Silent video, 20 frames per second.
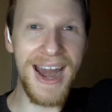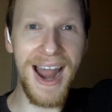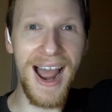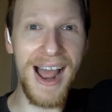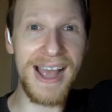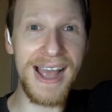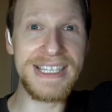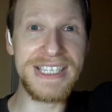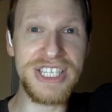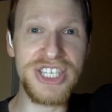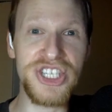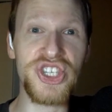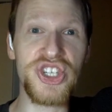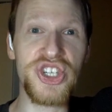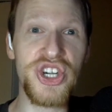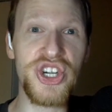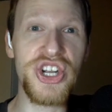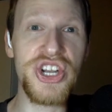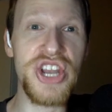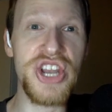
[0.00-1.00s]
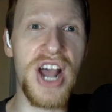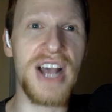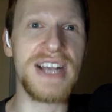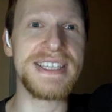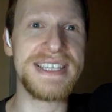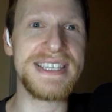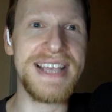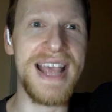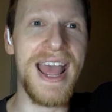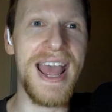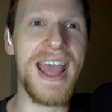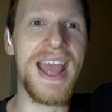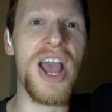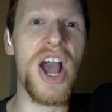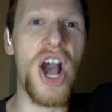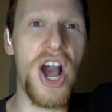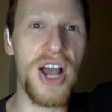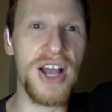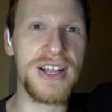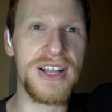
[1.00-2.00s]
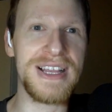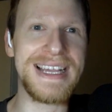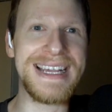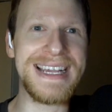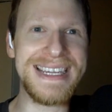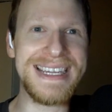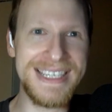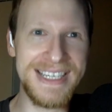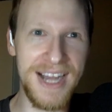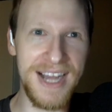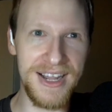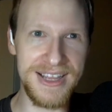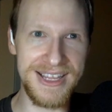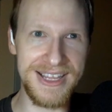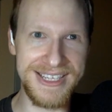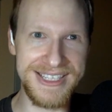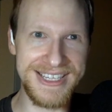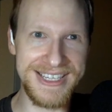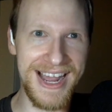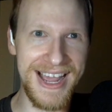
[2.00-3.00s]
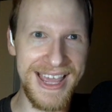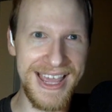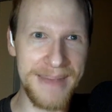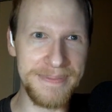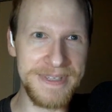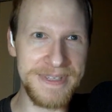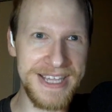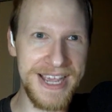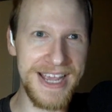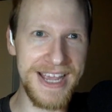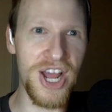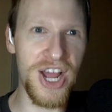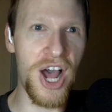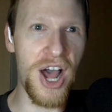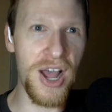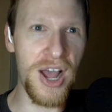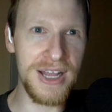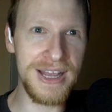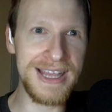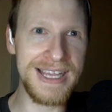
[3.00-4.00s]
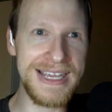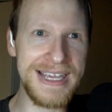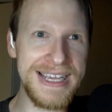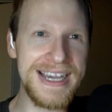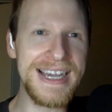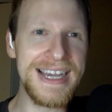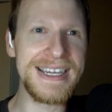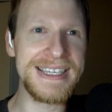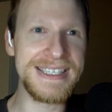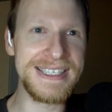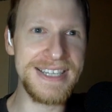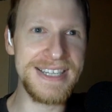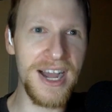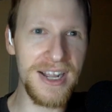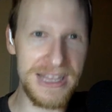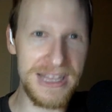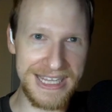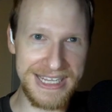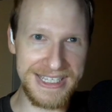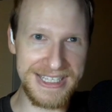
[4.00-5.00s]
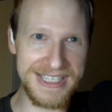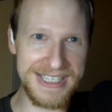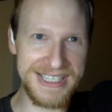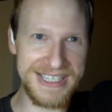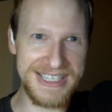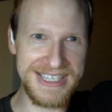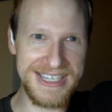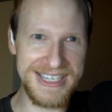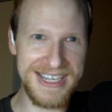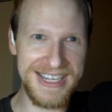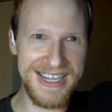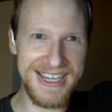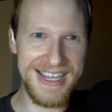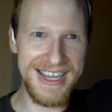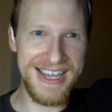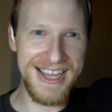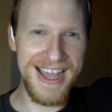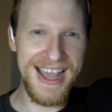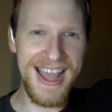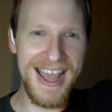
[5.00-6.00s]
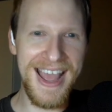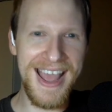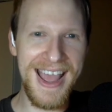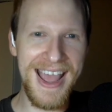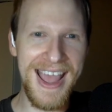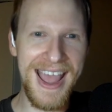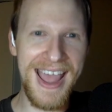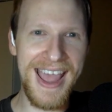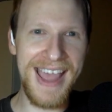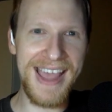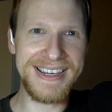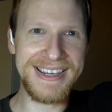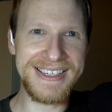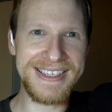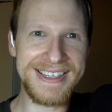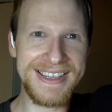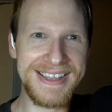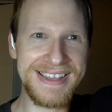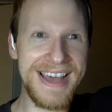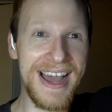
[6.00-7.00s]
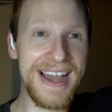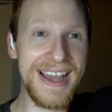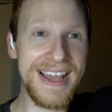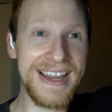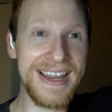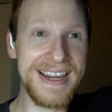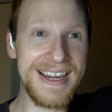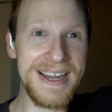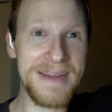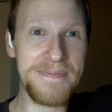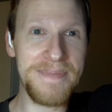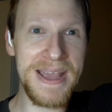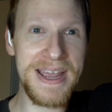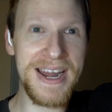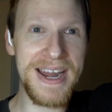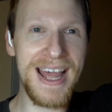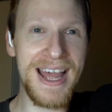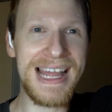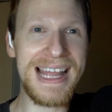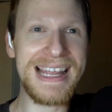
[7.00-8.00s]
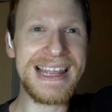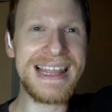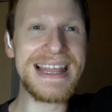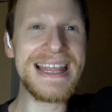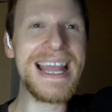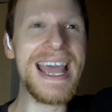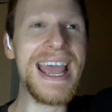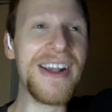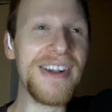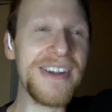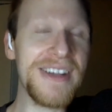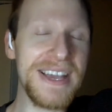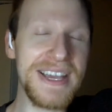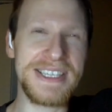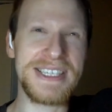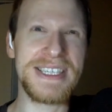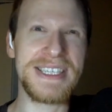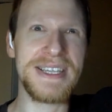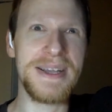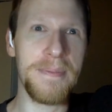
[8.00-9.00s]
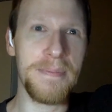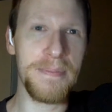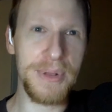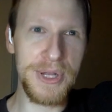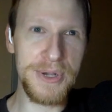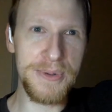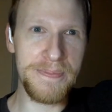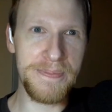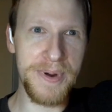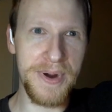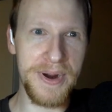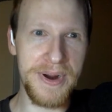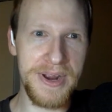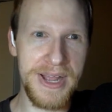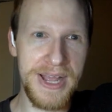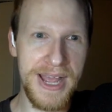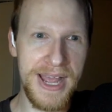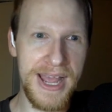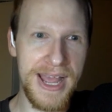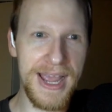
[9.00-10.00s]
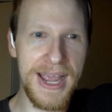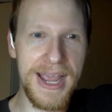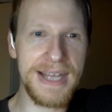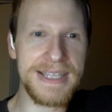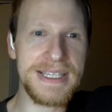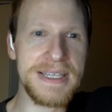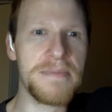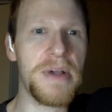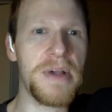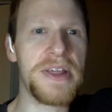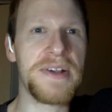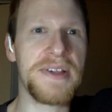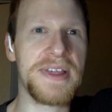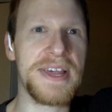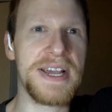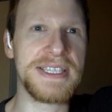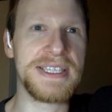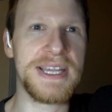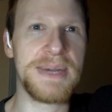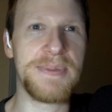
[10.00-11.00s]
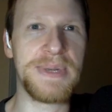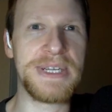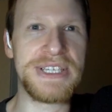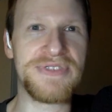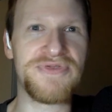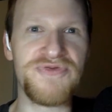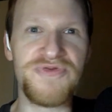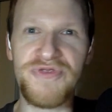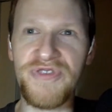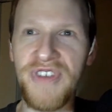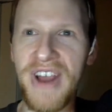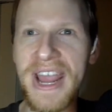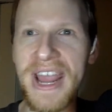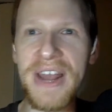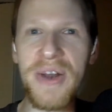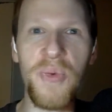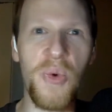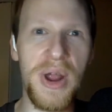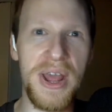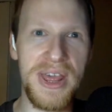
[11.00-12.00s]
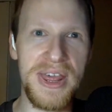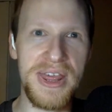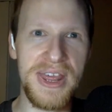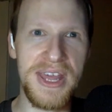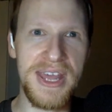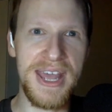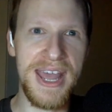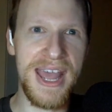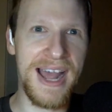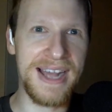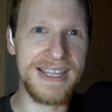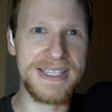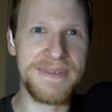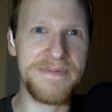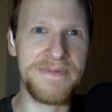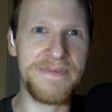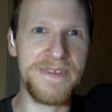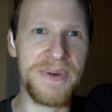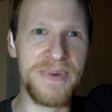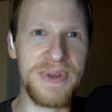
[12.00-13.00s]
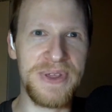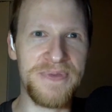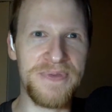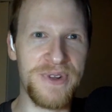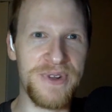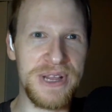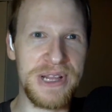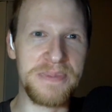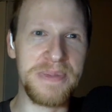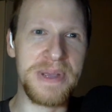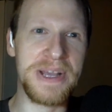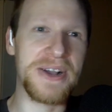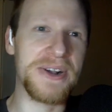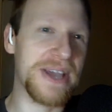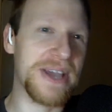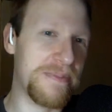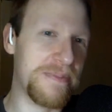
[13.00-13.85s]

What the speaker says: And I just could not say Ugly Ducklings. I kept saying Ugly Ducklings. And that ended up being a hilarious blooper, and some other things that we just ran with, had some fun with for a little bit.